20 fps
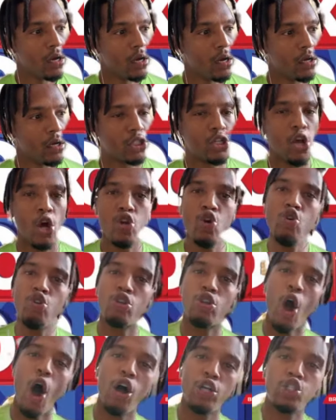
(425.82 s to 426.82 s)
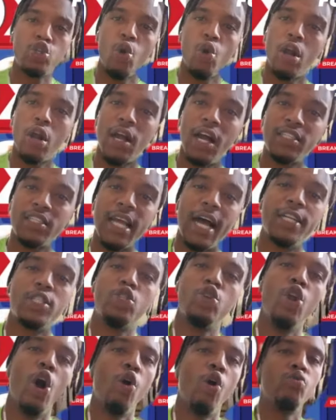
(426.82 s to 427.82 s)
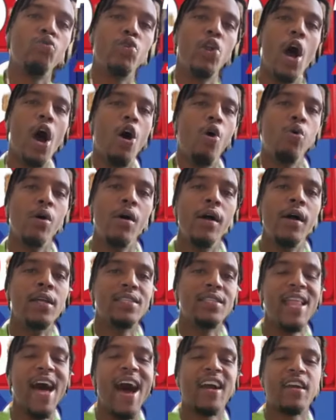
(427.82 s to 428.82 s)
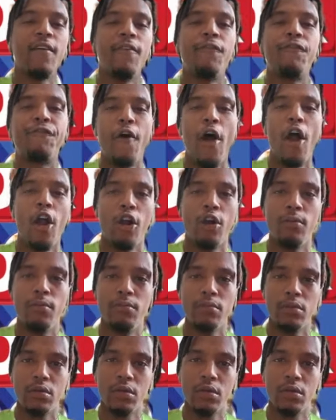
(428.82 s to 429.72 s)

So you thought you heard gunshots. You don't know. It's not confirmed.